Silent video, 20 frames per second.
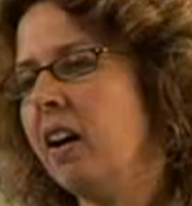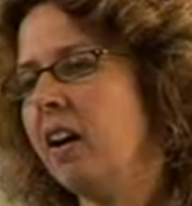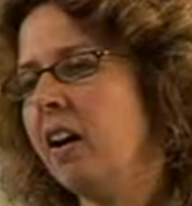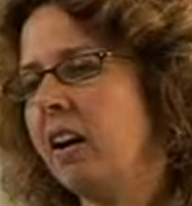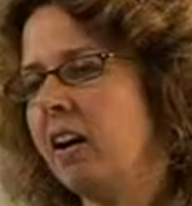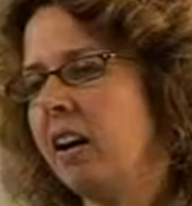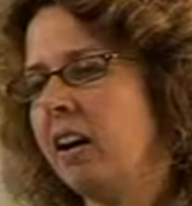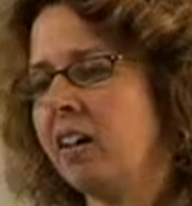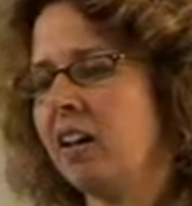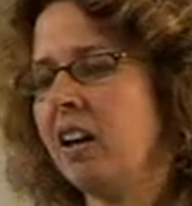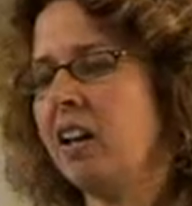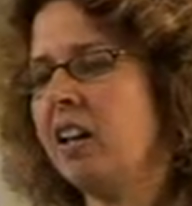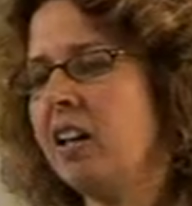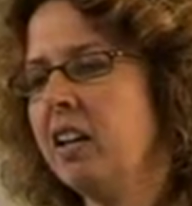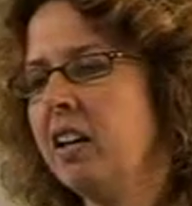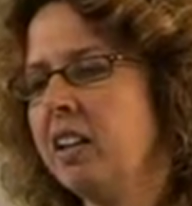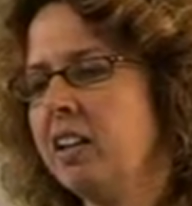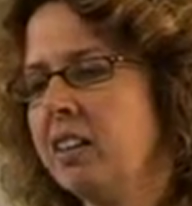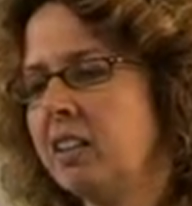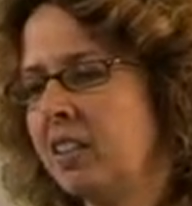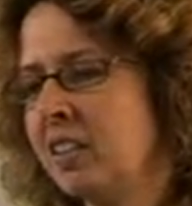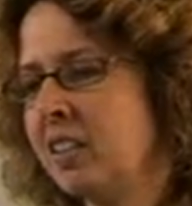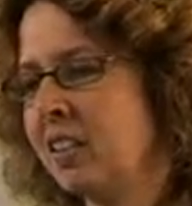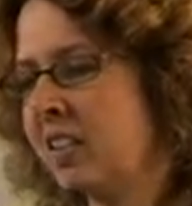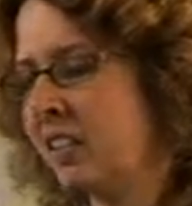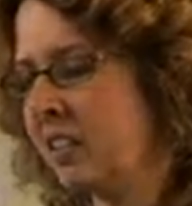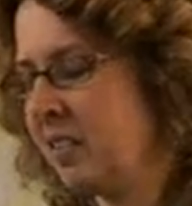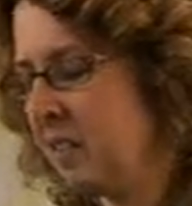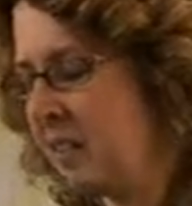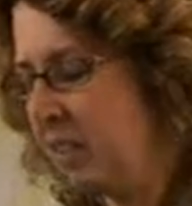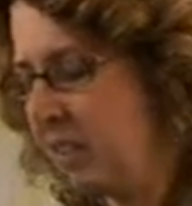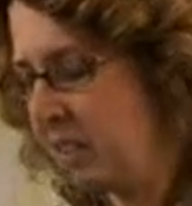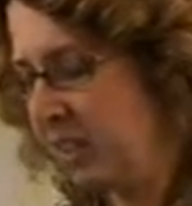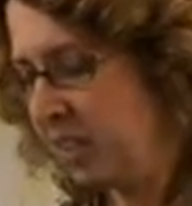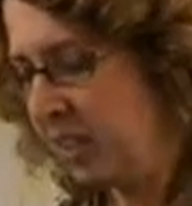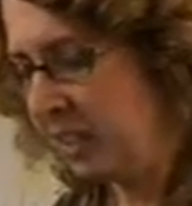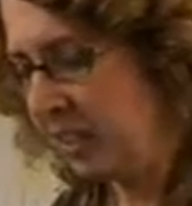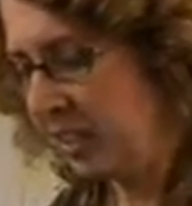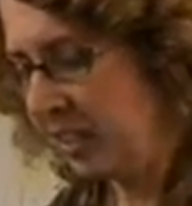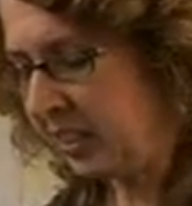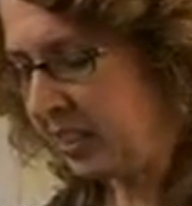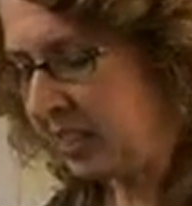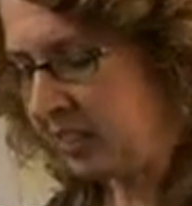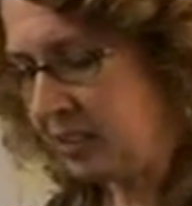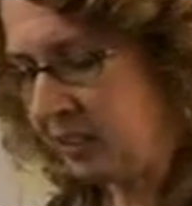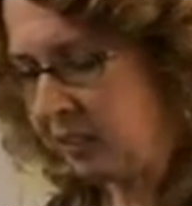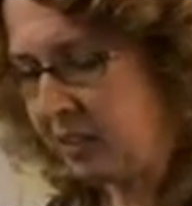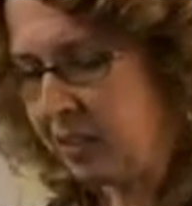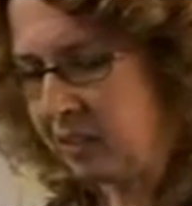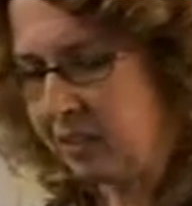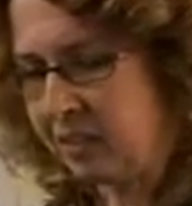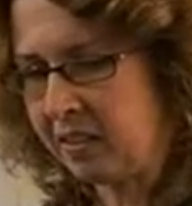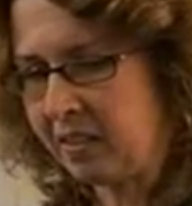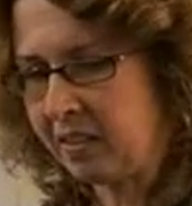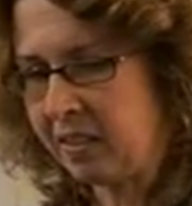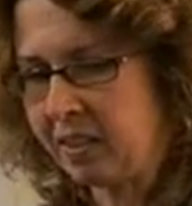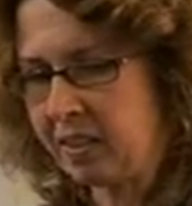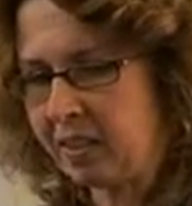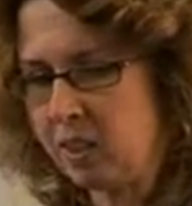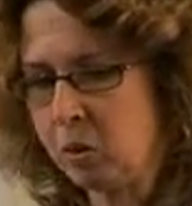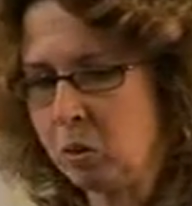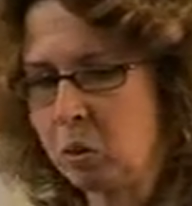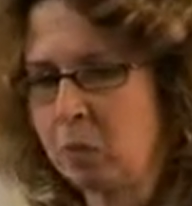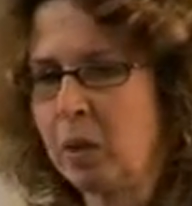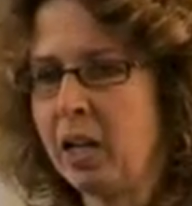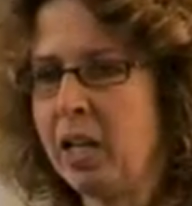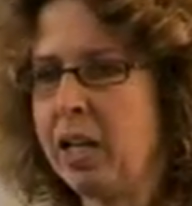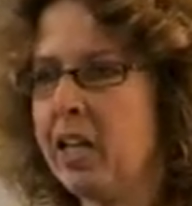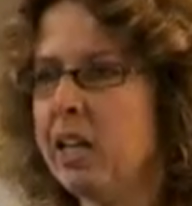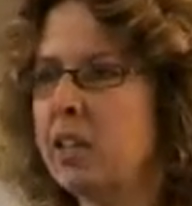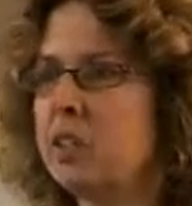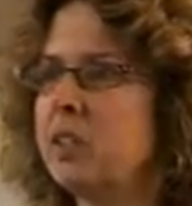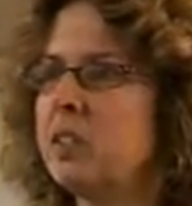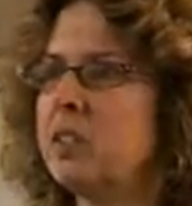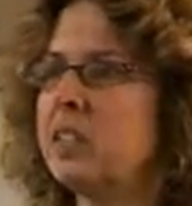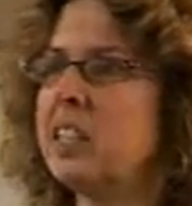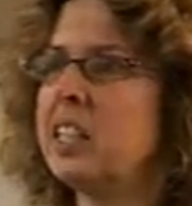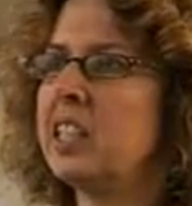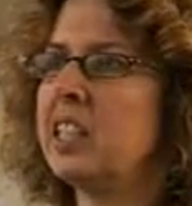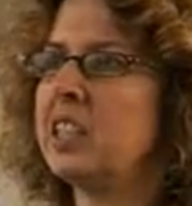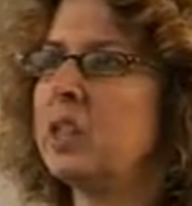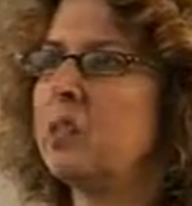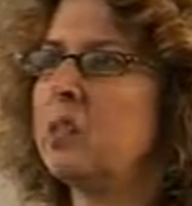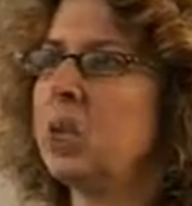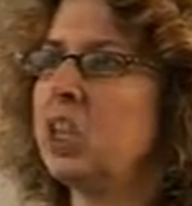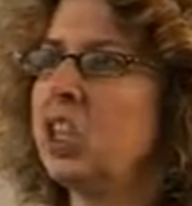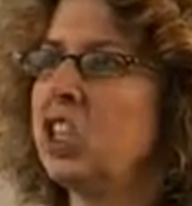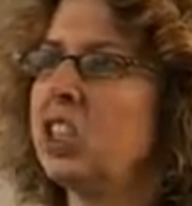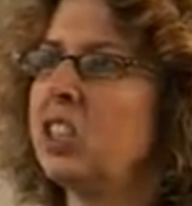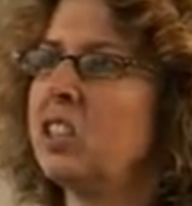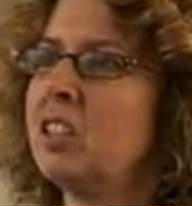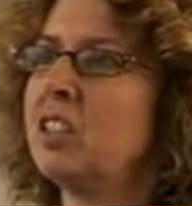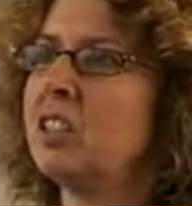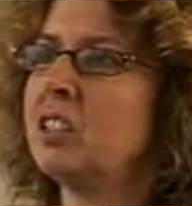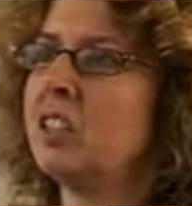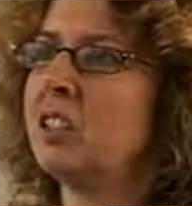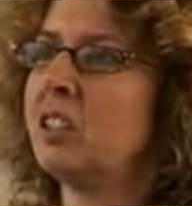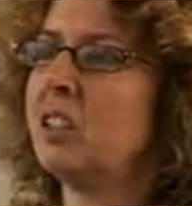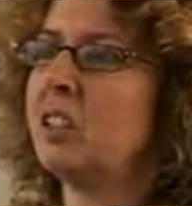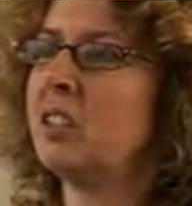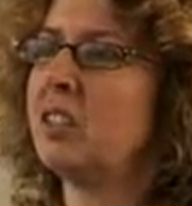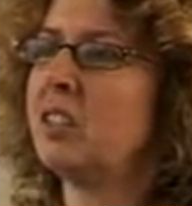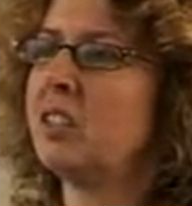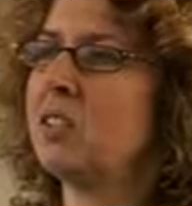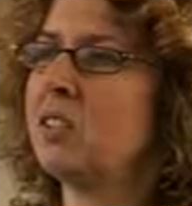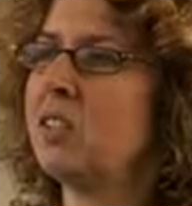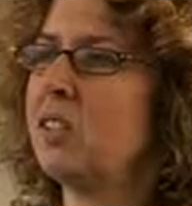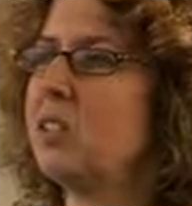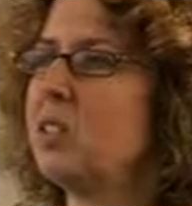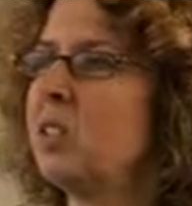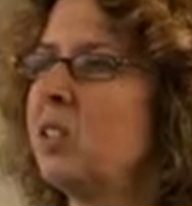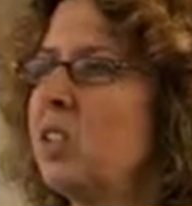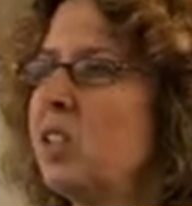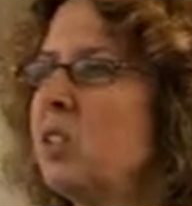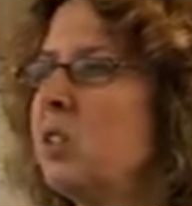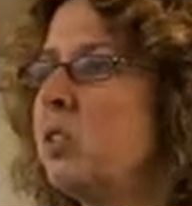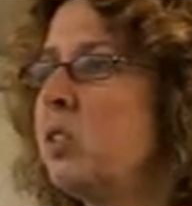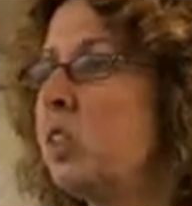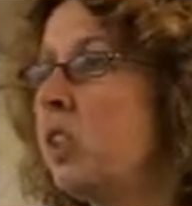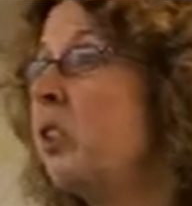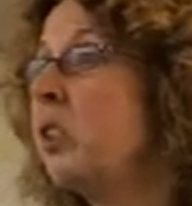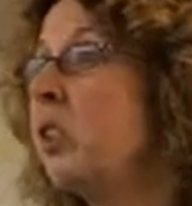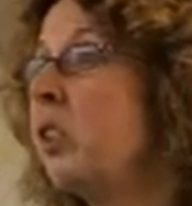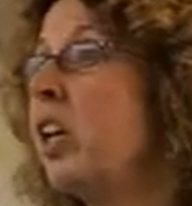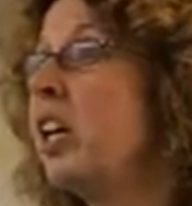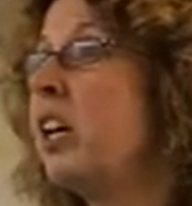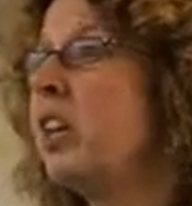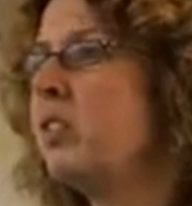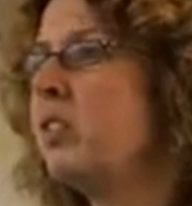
I liked the idea that this was playing on the expression don't cry